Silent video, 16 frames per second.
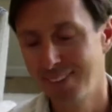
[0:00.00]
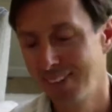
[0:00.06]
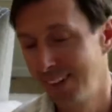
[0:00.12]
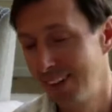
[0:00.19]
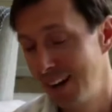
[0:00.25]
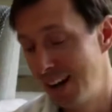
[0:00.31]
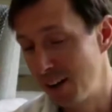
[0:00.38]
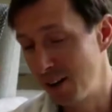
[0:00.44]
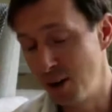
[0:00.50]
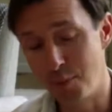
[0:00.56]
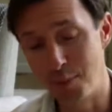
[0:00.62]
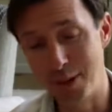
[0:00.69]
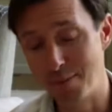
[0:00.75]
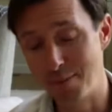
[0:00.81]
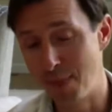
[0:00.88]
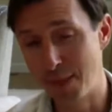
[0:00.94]
I don't know,
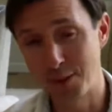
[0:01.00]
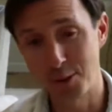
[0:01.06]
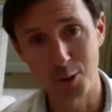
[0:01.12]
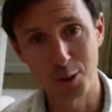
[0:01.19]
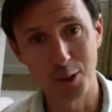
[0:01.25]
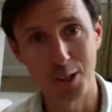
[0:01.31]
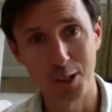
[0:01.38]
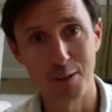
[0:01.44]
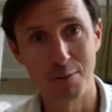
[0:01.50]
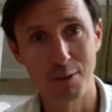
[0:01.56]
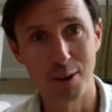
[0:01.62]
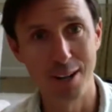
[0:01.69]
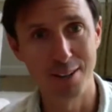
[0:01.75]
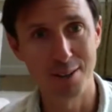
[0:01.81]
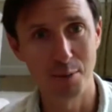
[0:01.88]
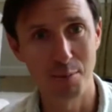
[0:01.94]
but certainly the
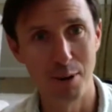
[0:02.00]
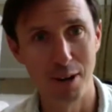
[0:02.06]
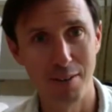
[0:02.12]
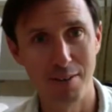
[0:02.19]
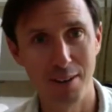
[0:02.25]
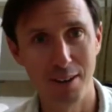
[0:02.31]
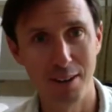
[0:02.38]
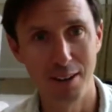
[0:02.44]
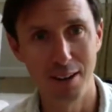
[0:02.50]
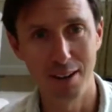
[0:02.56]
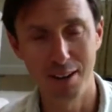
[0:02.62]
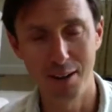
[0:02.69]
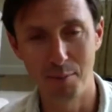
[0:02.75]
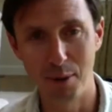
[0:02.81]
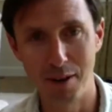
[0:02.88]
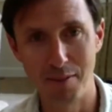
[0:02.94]
friends
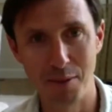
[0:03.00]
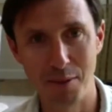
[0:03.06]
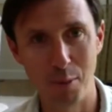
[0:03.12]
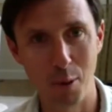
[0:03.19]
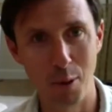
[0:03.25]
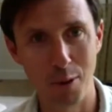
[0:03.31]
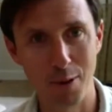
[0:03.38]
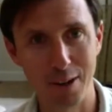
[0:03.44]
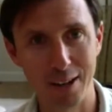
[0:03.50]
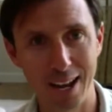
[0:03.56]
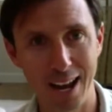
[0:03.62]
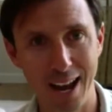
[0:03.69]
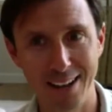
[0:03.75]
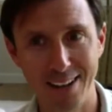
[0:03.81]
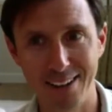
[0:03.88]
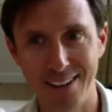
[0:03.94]
above the border in
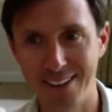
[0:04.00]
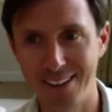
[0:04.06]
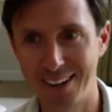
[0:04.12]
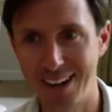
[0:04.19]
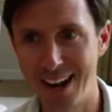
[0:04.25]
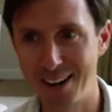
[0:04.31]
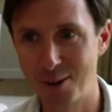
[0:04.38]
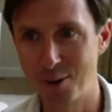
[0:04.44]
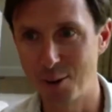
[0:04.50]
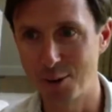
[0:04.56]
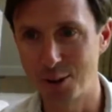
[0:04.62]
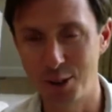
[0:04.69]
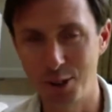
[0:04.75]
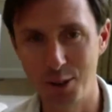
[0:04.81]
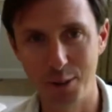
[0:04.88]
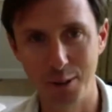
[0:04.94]
Canada and Canaccord
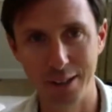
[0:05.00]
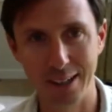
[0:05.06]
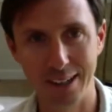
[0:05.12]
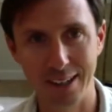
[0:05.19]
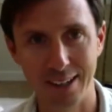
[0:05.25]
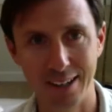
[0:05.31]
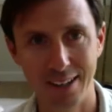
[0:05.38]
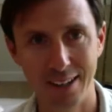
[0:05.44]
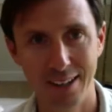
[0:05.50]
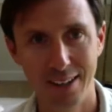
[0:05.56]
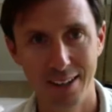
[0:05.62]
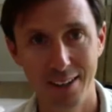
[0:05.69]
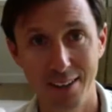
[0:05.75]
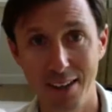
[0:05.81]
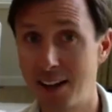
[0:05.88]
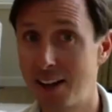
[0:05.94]
Genuity
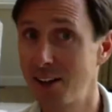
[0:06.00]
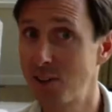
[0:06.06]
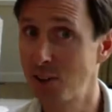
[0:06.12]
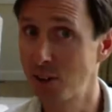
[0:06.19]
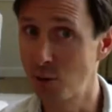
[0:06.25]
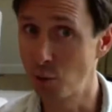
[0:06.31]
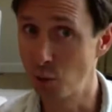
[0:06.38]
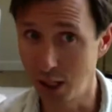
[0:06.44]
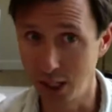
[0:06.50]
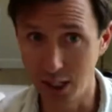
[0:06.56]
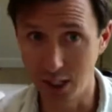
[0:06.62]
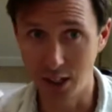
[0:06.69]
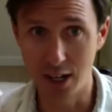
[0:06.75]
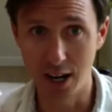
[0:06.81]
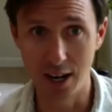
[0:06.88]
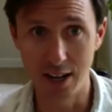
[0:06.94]
think it's a really
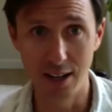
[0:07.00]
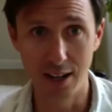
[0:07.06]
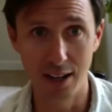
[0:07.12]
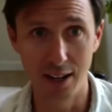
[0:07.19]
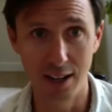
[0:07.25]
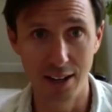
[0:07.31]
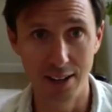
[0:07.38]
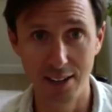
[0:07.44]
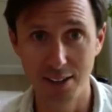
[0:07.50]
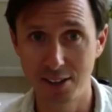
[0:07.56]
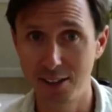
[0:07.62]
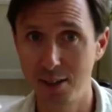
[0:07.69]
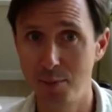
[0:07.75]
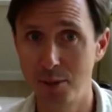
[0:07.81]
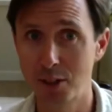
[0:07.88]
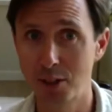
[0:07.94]
good idea, and they
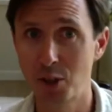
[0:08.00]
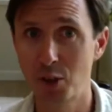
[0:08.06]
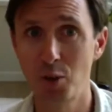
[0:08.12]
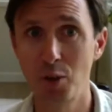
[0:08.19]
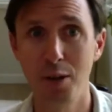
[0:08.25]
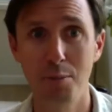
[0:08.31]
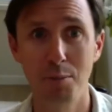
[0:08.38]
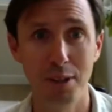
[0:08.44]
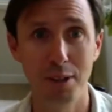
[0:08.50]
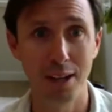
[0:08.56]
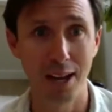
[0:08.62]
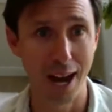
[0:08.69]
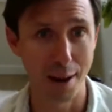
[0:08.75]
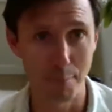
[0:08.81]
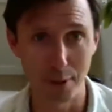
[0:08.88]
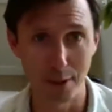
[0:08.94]
seemed extremely
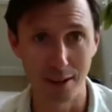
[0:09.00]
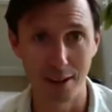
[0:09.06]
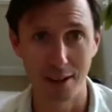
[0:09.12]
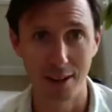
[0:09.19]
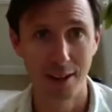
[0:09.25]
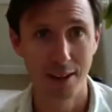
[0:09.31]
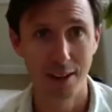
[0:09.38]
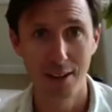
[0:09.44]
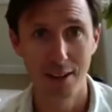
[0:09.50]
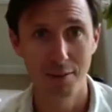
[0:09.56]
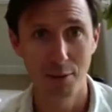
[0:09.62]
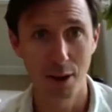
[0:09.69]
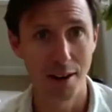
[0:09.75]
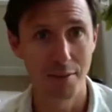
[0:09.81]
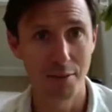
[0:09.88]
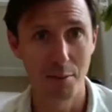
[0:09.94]
happy
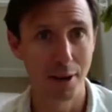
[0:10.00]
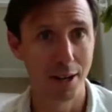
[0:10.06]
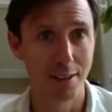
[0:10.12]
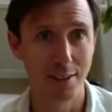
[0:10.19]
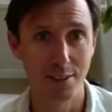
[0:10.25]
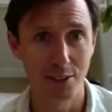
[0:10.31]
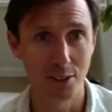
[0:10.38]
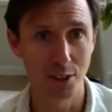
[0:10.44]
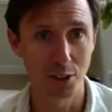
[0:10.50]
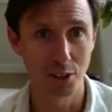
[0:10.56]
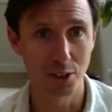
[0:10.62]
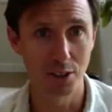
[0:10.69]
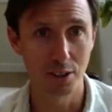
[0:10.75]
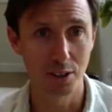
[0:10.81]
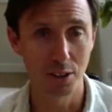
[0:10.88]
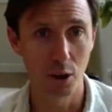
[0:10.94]
for having made the
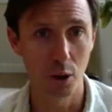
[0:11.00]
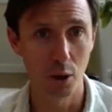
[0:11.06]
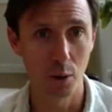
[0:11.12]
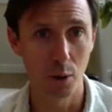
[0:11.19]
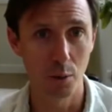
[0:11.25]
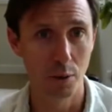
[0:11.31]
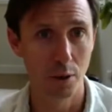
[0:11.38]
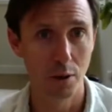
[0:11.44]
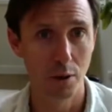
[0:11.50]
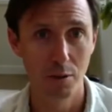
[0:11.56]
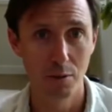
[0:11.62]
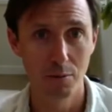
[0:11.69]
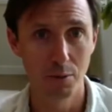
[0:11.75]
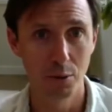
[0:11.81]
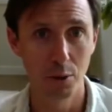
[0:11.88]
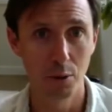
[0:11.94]
decision to go
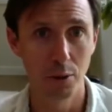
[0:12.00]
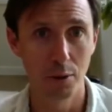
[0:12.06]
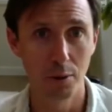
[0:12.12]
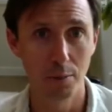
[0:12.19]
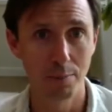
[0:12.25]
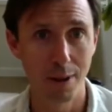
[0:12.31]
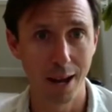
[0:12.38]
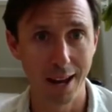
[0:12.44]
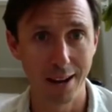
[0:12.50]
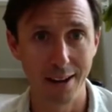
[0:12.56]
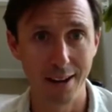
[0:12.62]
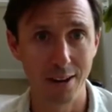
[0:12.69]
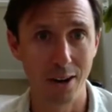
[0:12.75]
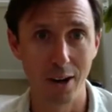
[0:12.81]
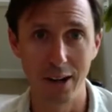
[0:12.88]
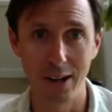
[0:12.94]
full head
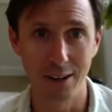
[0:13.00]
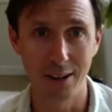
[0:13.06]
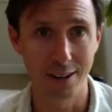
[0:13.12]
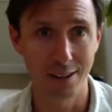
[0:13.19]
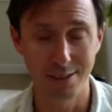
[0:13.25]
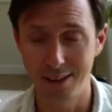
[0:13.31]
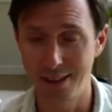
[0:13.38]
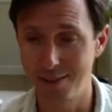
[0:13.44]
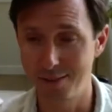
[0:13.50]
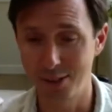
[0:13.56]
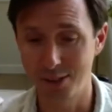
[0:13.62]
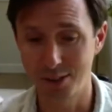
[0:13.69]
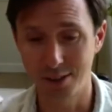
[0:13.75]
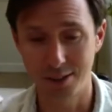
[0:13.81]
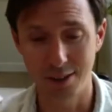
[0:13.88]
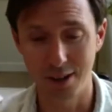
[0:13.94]
in on it, because they've
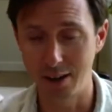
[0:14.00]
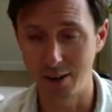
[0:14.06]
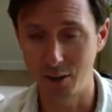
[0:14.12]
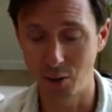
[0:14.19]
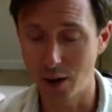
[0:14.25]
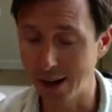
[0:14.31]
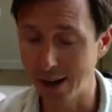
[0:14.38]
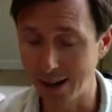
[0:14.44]
just done great.